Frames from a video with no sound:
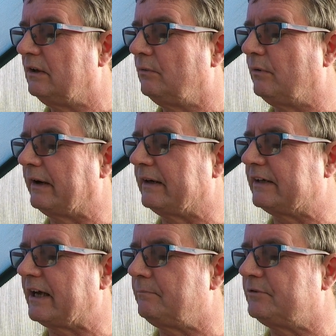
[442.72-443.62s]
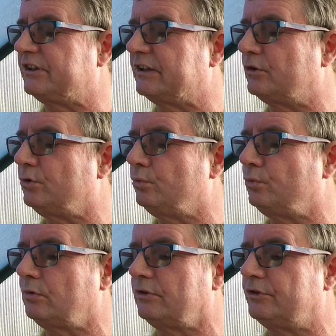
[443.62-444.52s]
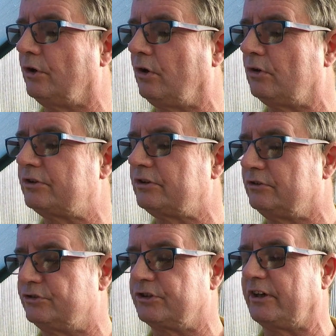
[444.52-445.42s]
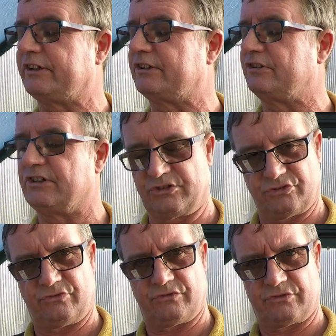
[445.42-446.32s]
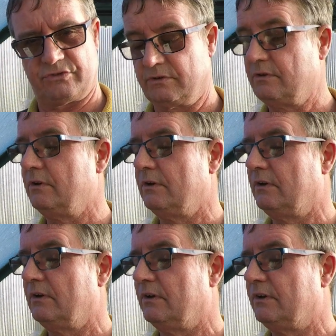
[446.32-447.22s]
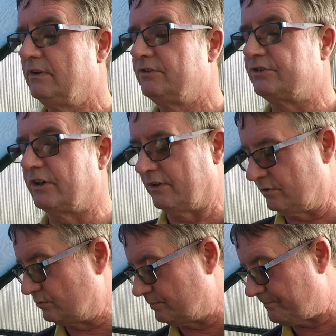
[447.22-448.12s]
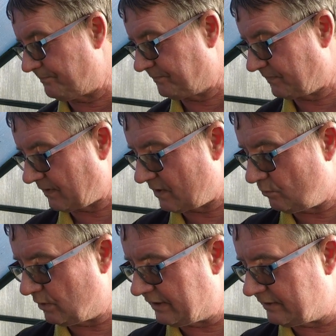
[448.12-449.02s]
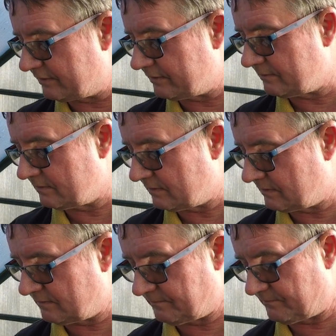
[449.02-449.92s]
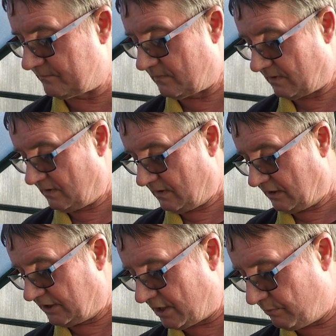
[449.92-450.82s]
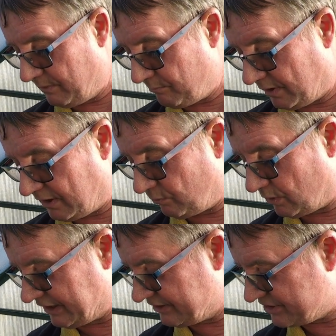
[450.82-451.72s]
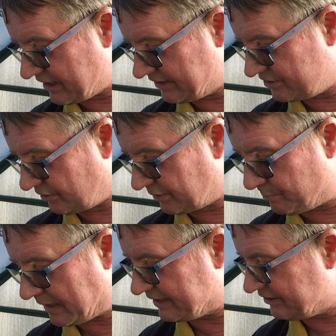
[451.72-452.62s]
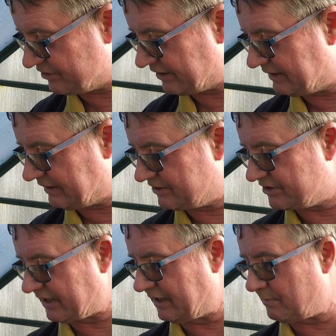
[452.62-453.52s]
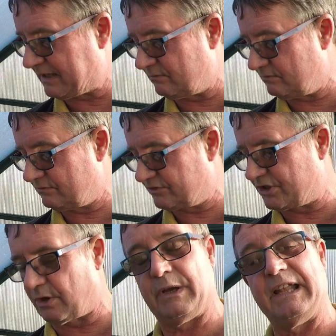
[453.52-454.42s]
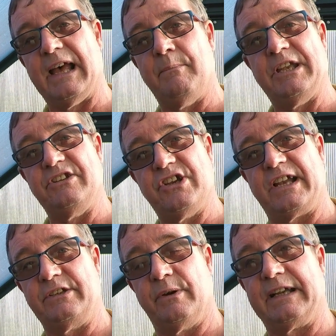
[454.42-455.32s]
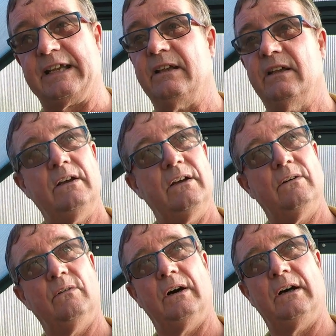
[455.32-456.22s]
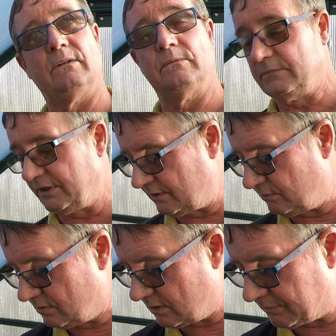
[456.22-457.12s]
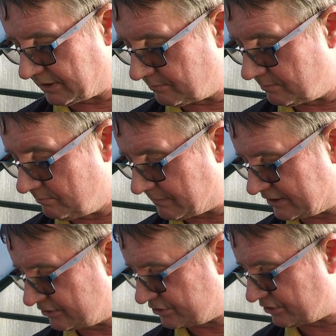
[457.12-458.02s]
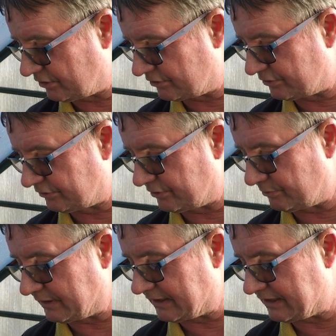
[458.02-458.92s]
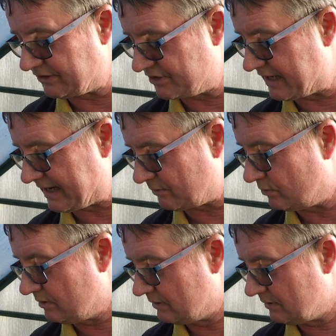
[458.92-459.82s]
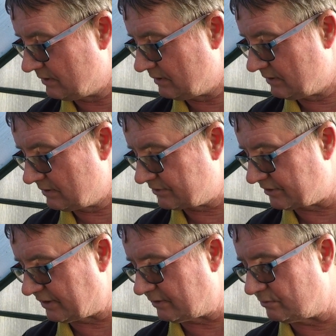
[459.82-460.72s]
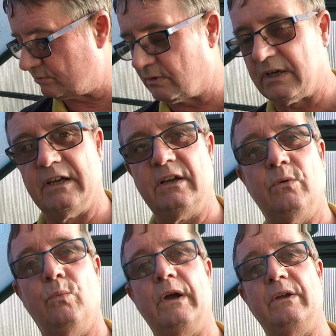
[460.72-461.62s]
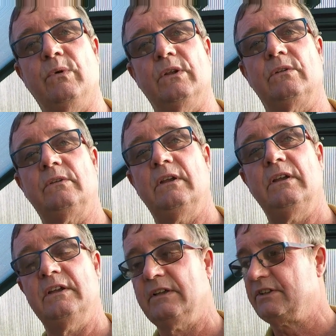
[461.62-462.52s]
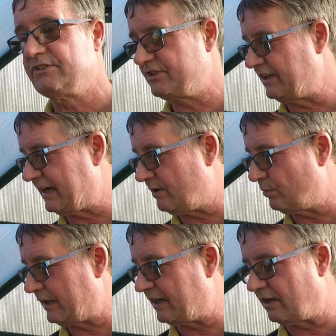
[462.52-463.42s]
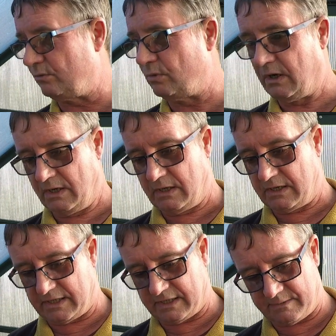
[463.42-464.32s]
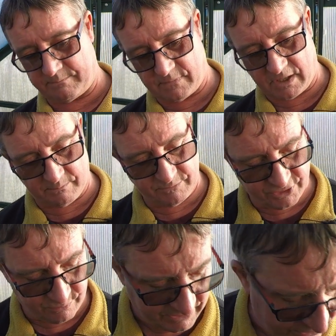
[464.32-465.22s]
when kept in cool, dark, dry conditions. So we're going by what it says on the packaging. It's saying about sowing them in January. Well, you know, I'm going to make a start on doing these now, so we will see how we go. I'm doing